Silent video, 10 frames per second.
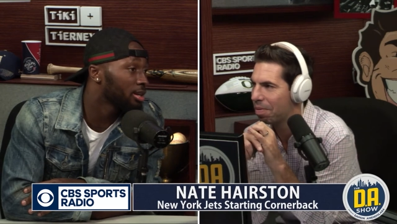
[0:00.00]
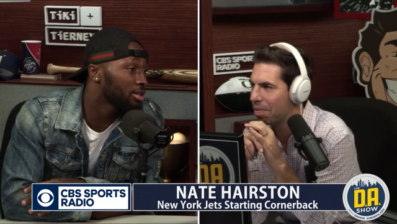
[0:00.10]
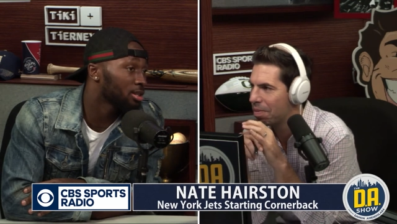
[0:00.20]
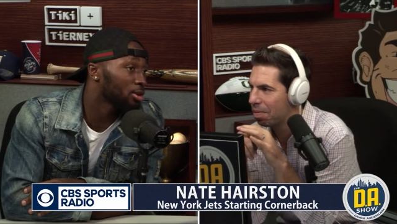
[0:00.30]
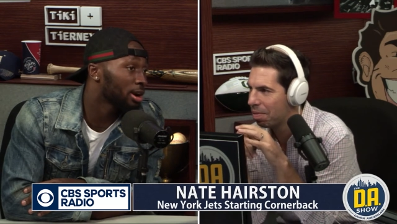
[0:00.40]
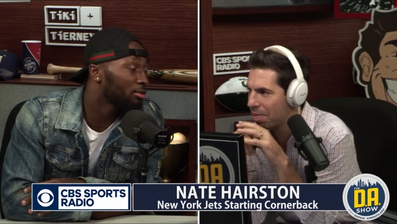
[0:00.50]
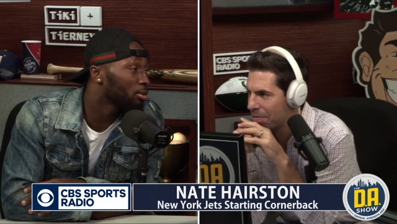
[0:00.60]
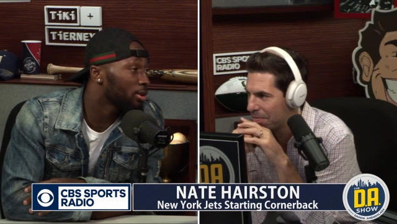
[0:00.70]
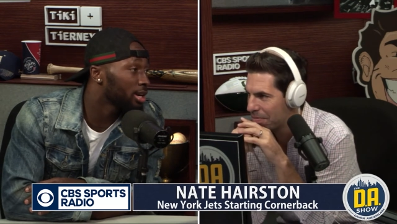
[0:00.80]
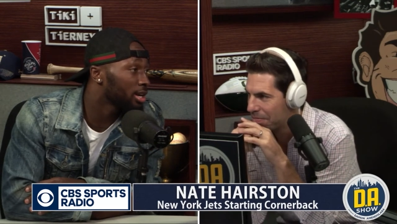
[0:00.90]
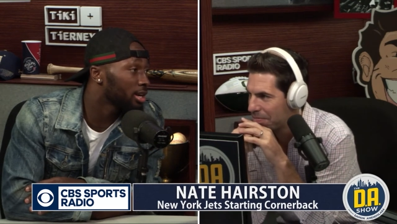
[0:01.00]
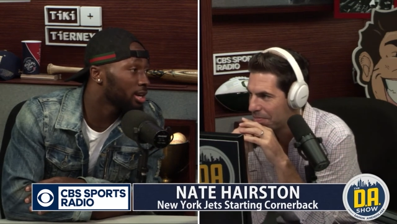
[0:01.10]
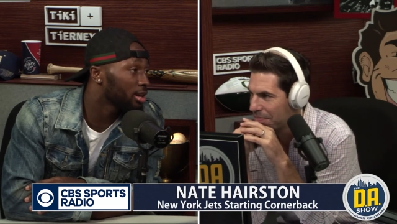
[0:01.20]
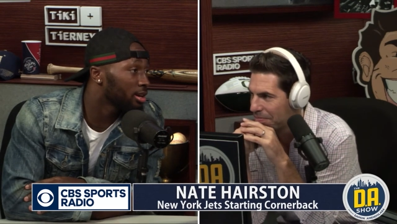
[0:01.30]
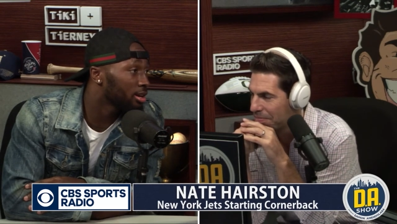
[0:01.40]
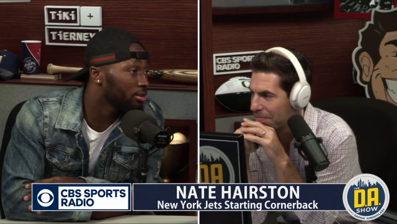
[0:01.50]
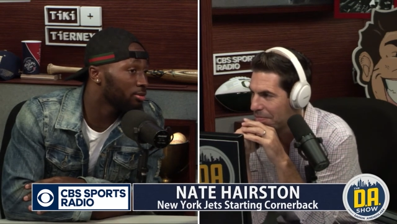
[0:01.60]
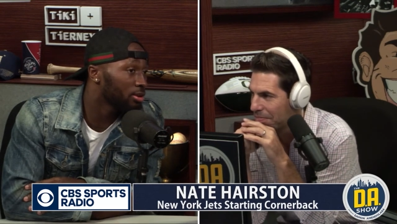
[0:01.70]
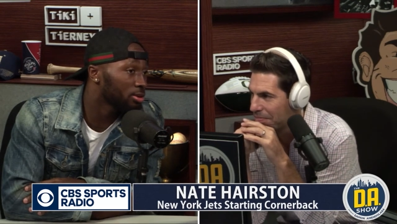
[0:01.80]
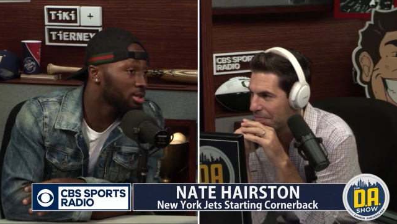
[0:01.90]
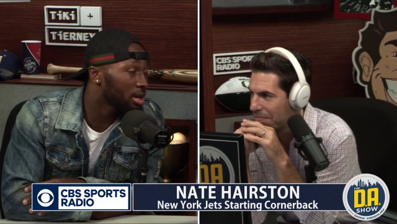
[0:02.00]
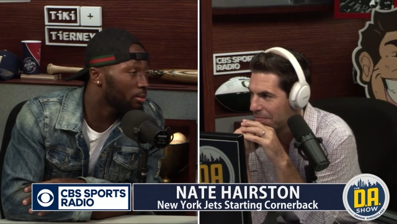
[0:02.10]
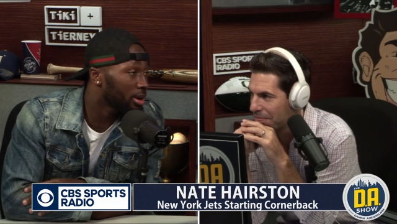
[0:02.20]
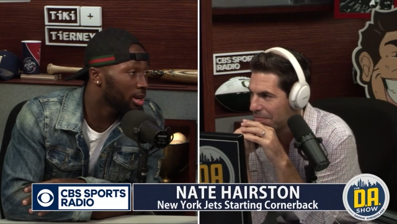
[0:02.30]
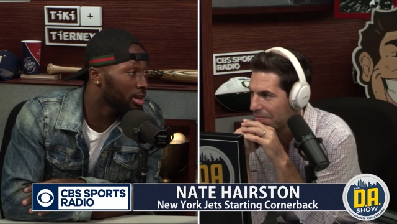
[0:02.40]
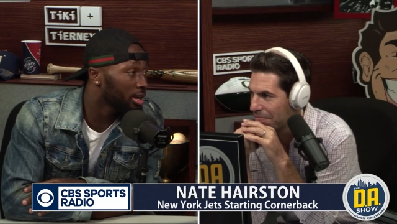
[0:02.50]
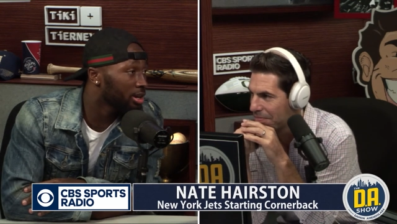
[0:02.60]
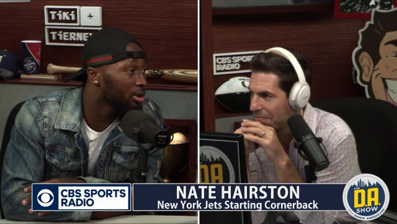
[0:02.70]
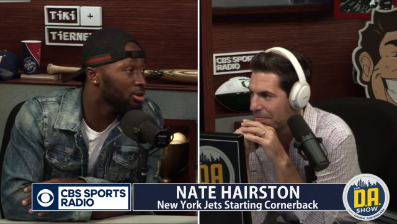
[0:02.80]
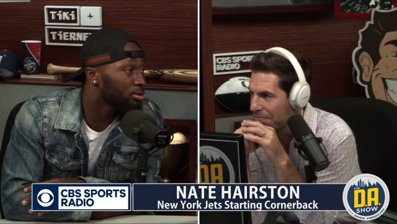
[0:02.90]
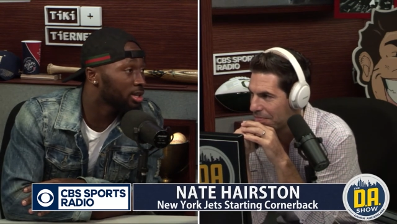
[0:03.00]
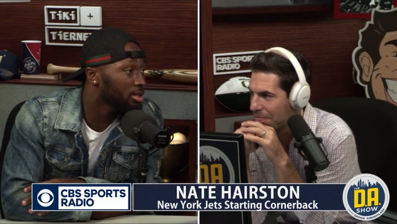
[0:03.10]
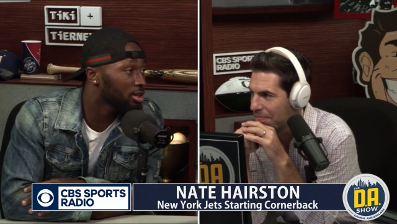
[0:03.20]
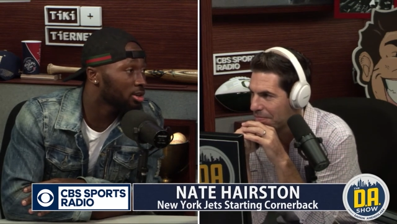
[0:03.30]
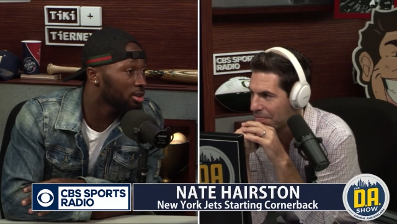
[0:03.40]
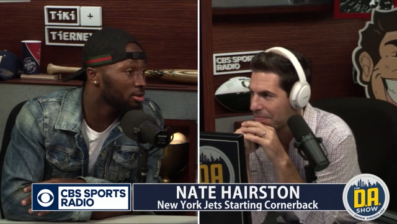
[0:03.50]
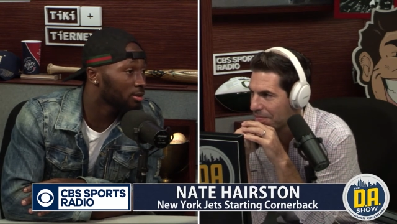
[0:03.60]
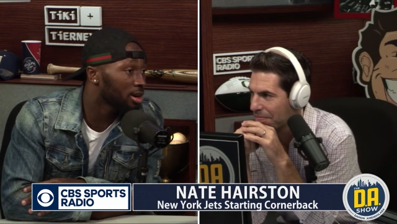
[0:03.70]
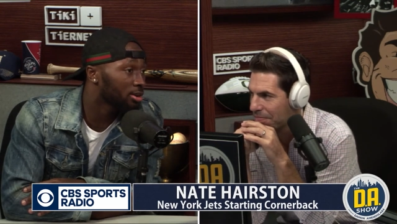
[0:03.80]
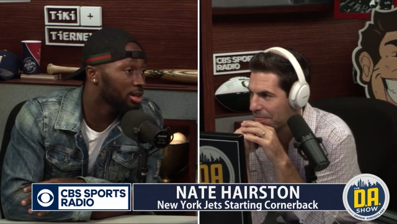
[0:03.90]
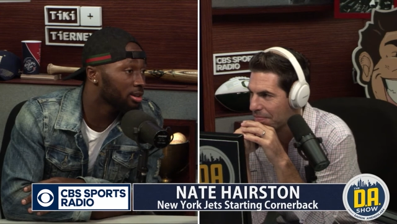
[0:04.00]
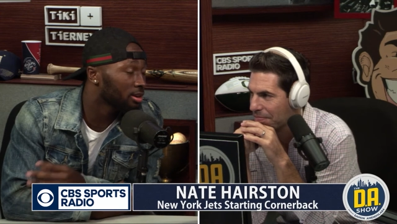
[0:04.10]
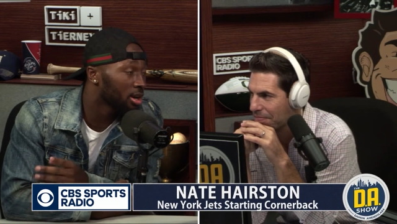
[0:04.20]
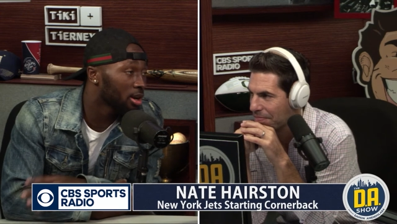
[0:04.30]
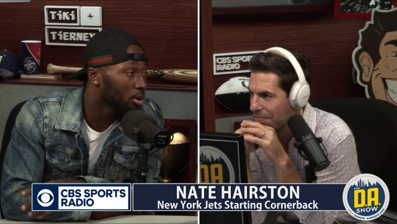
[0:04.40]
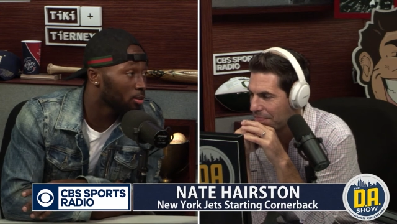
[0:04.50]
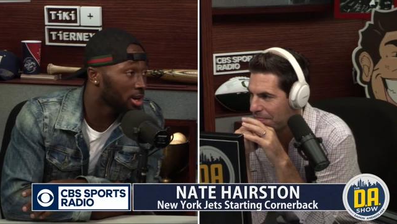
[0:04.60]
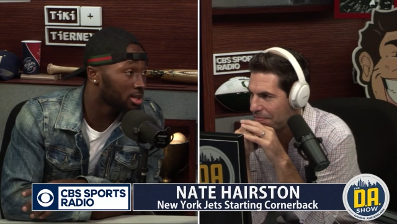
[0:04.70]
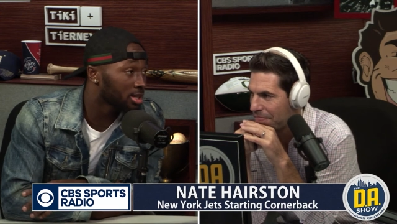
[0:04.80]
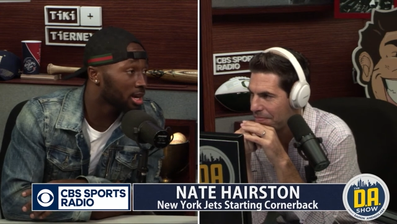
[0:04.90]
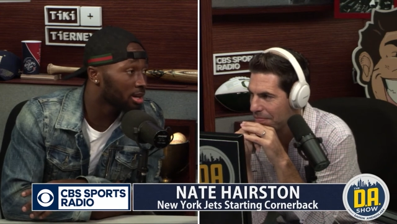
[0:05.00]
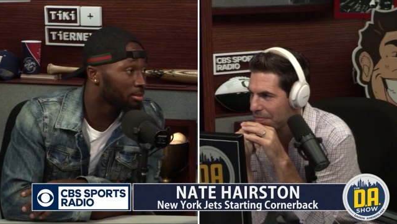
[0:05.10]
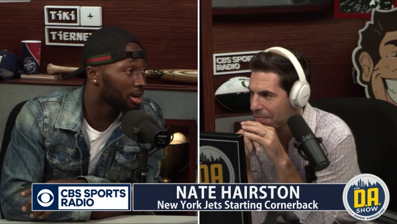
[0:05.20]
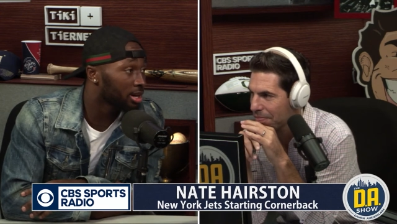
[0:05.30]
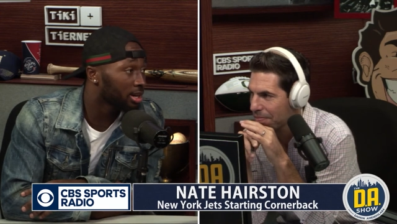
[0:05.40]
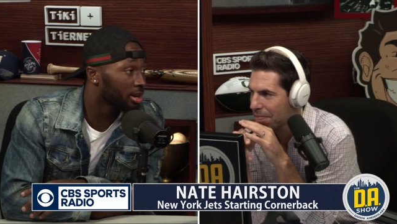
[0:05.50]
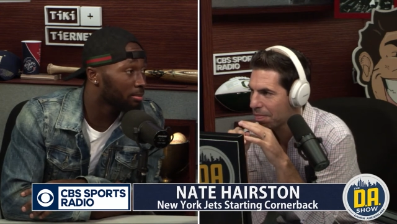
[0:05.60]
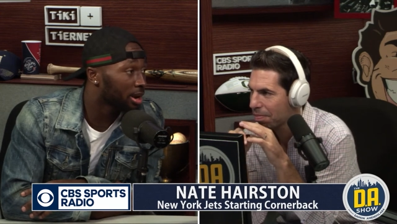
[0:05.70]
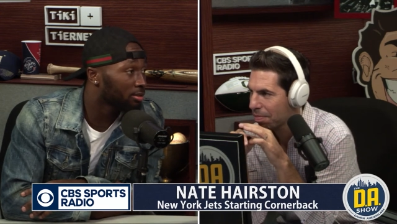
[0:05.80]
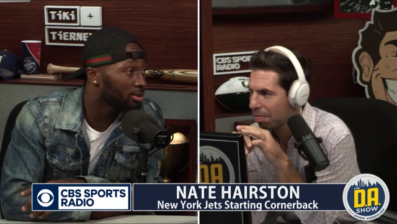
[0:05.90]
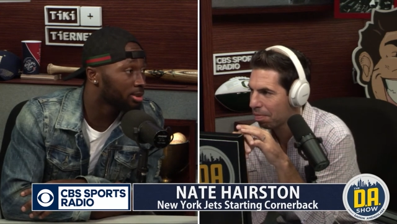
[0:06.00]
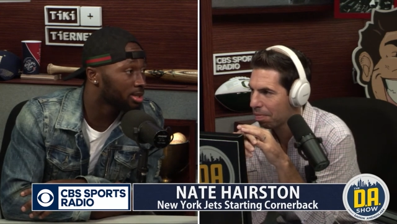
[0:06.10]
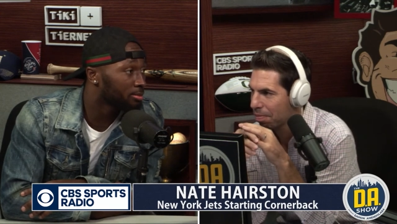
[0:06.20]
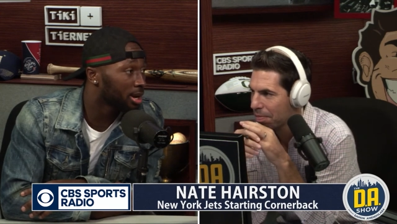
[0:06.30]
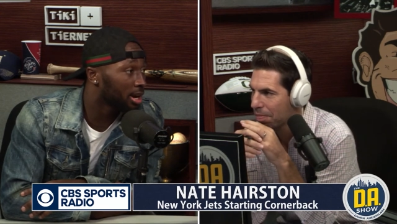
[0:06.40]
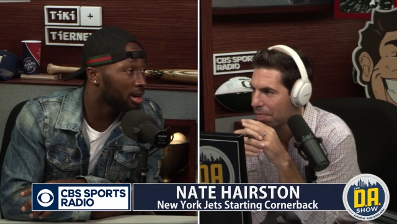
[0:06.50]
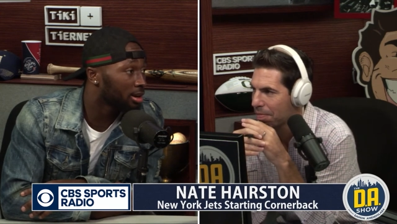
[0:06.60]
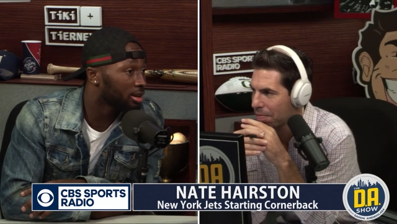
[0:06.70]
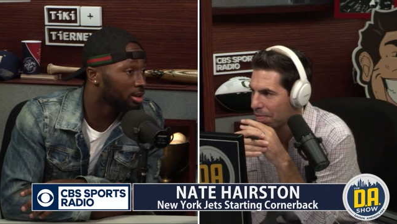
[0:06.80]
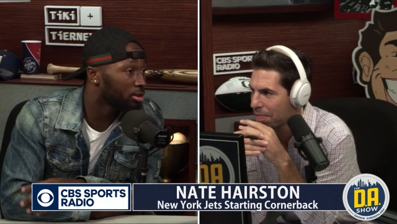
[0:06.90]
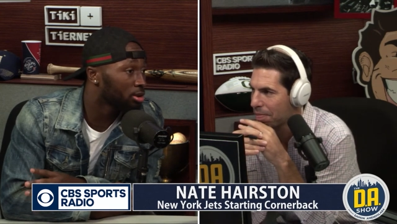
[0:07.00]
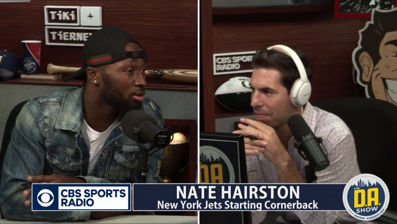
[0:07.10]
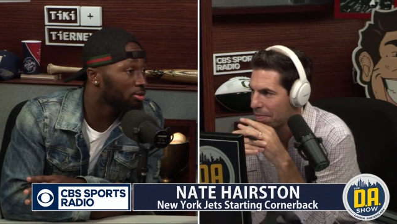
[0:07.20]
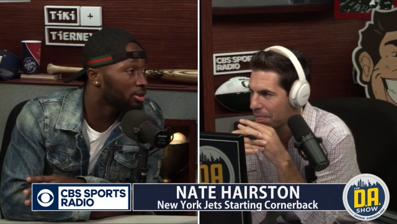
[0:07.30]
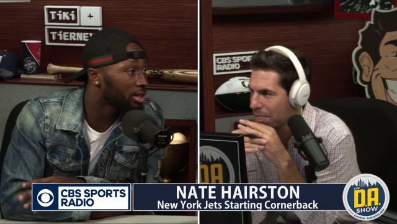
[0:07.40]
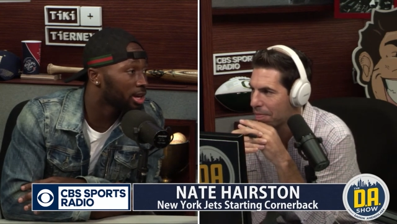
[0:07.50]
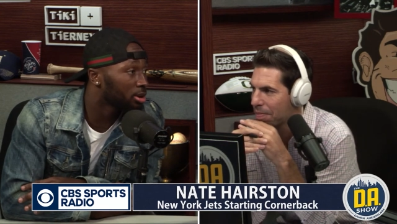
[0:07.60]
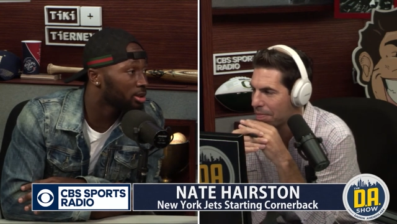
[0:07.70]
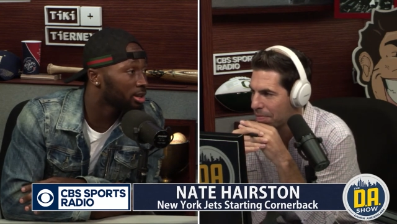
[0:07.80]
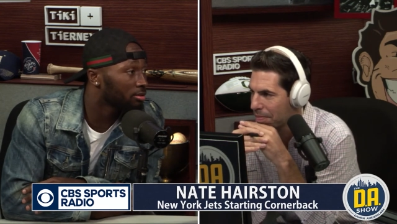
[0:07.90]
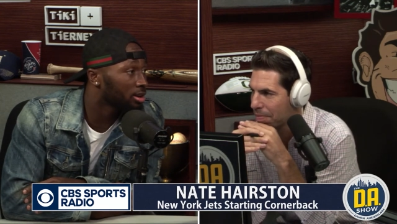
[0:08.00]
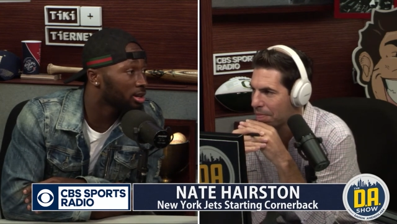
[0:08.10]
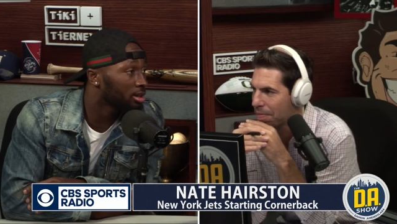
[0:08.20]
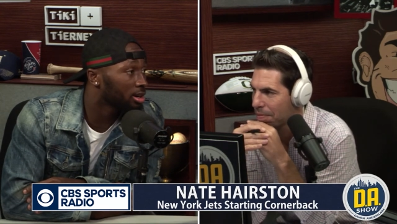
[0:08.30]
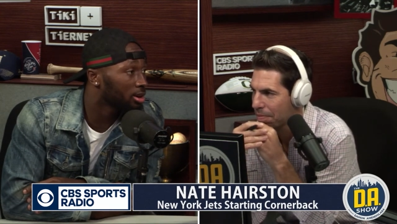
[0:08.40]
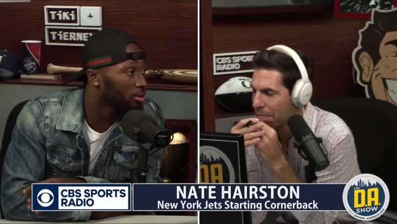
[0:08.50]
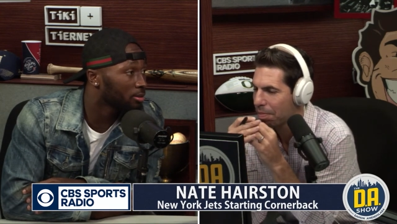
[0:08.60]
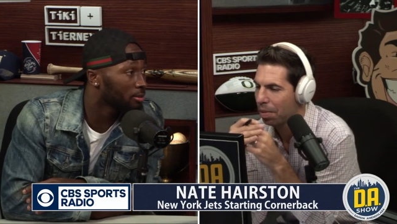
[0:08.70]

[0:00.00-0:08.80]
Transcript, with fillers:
Speaker 1: So everyone in there feels that way and, and knows we could turn it around. And we're excited, man, to get back from this bye, you know, fully healthy and ready to go.